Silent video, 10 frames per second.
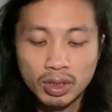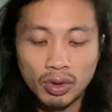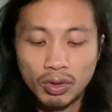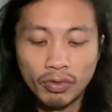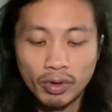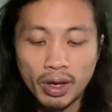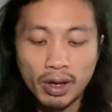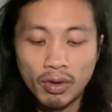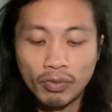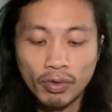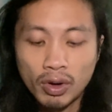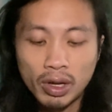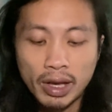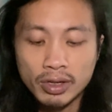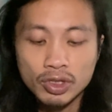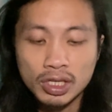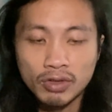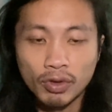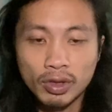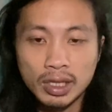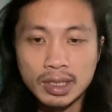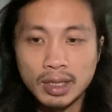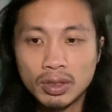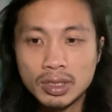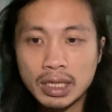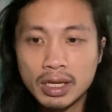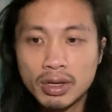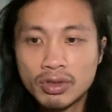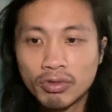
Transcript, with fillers: O uh, overall energies for the singles Leos